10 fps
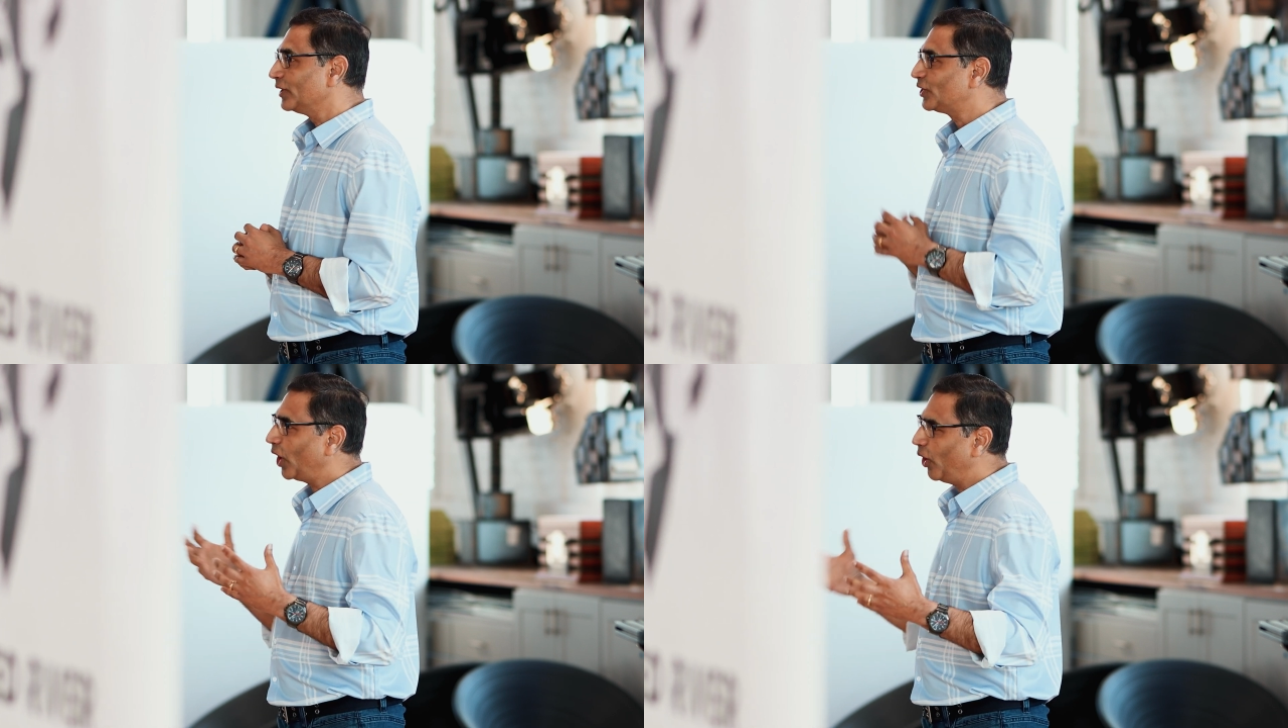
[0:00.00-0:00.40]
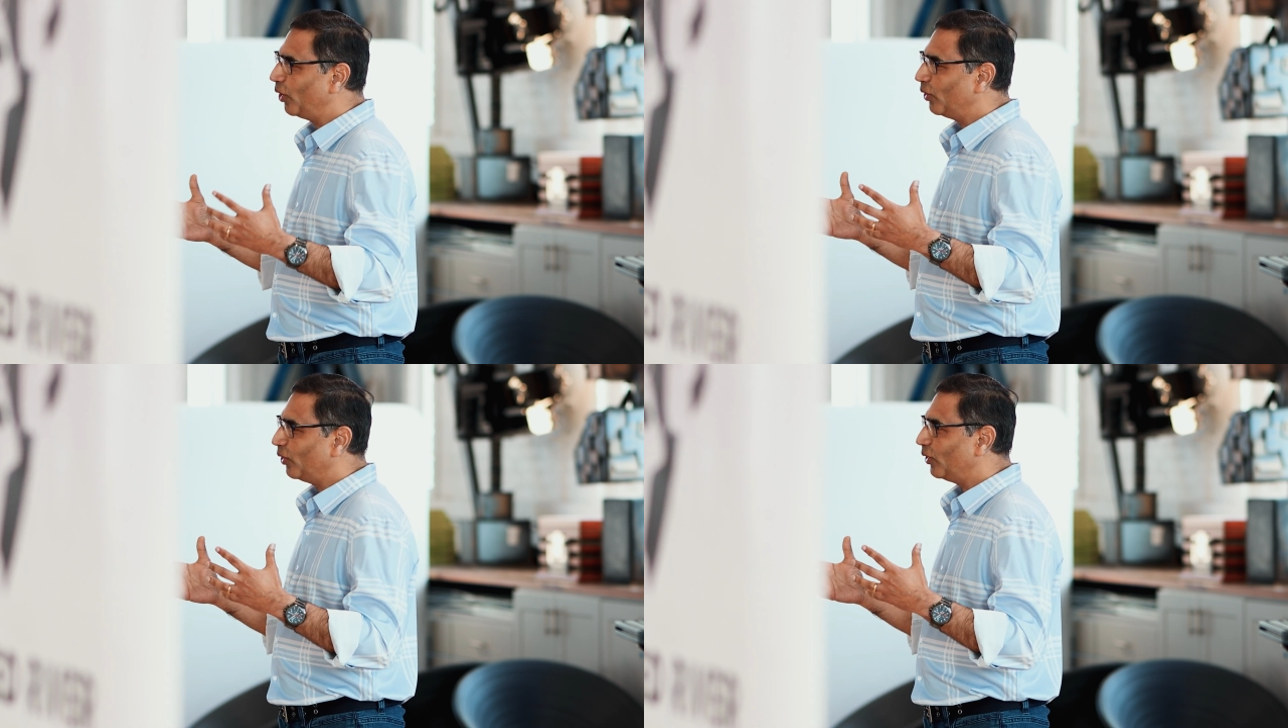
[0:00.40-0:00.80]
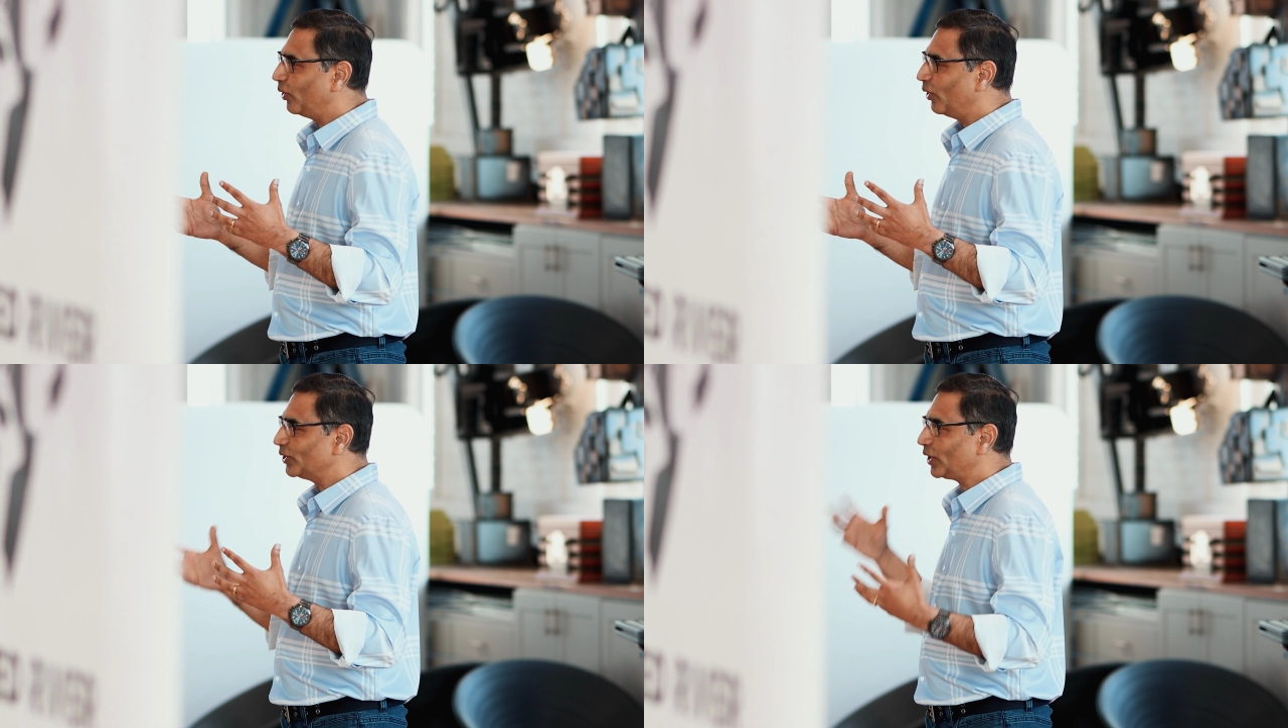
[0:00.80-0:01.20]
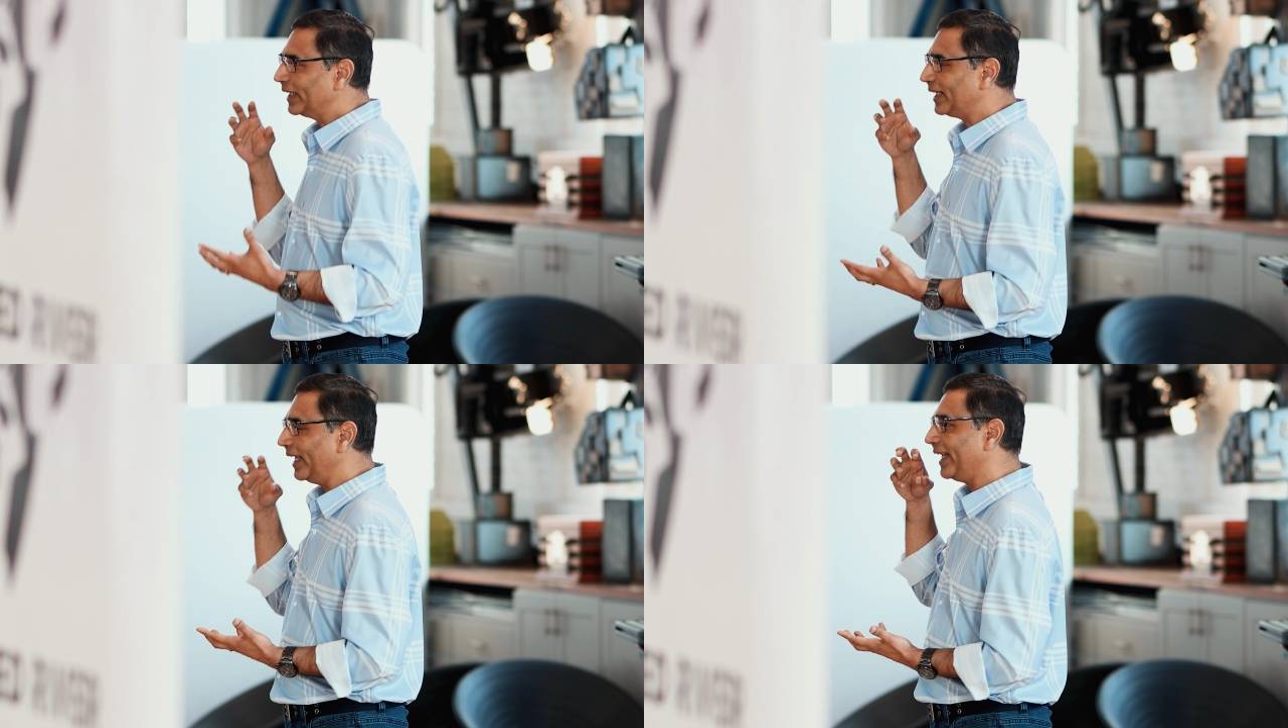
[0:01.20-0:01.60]
So
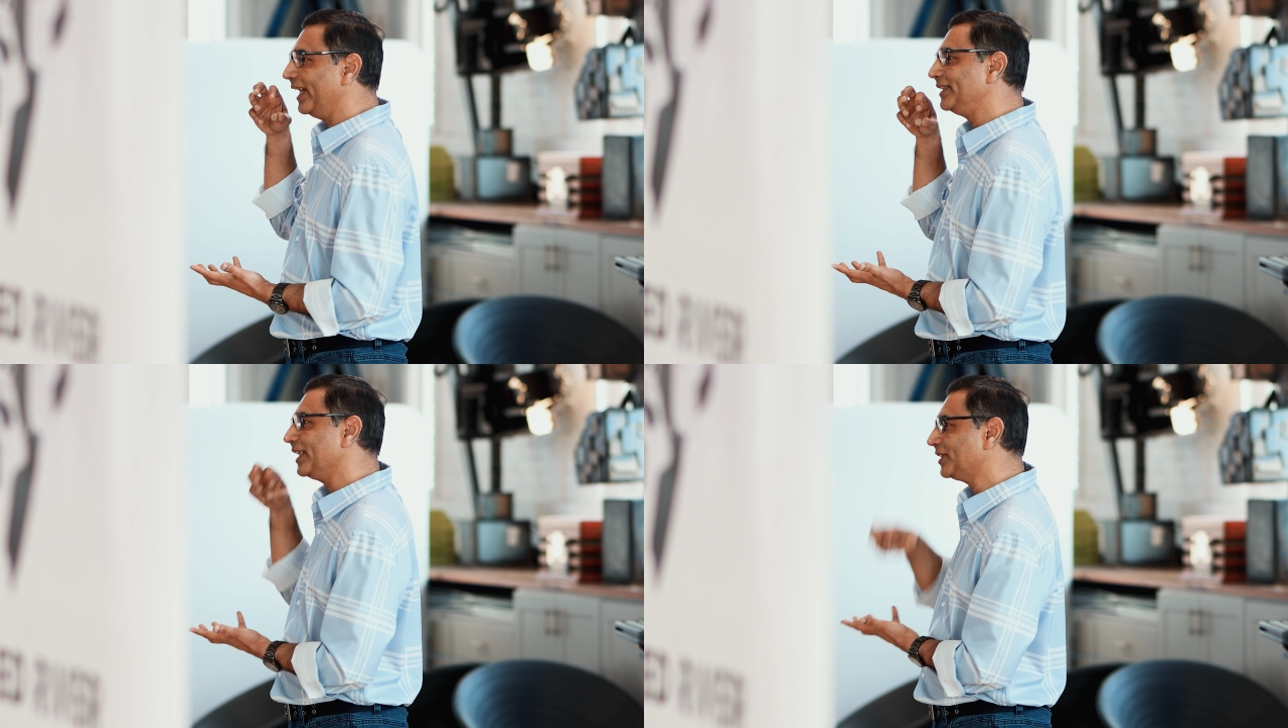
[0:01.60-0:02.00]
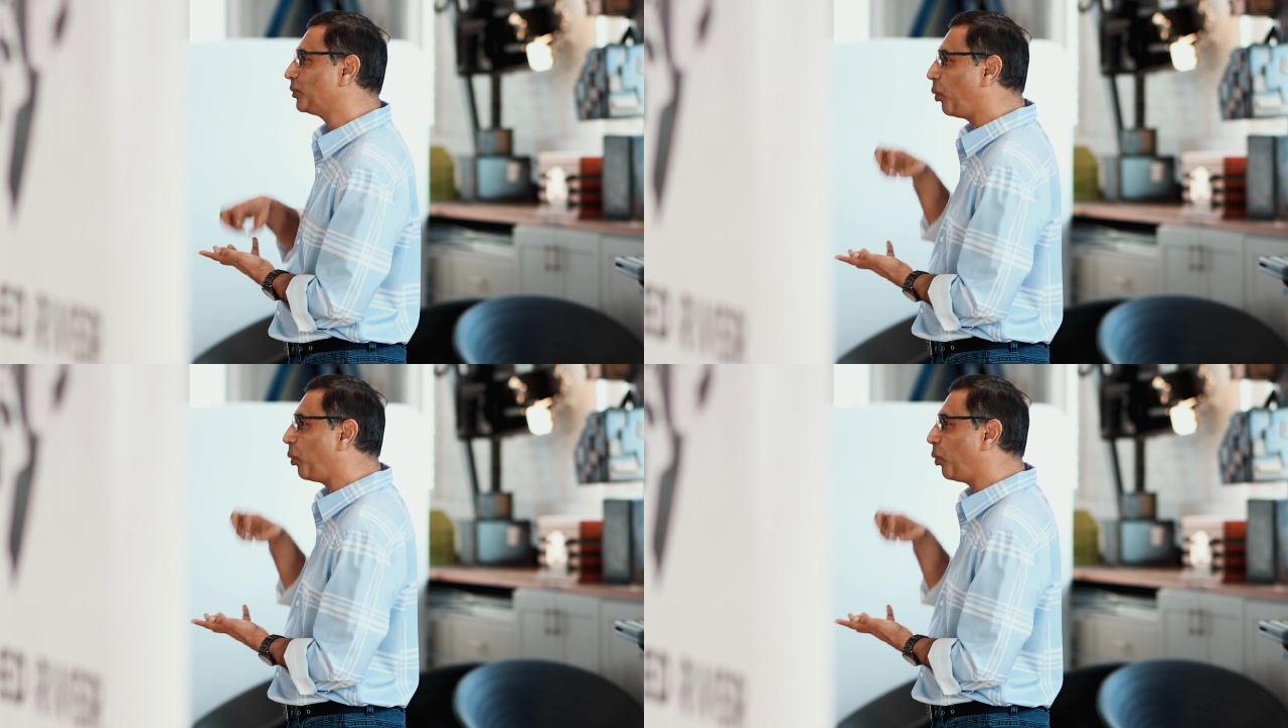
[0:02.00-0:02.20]
I think, just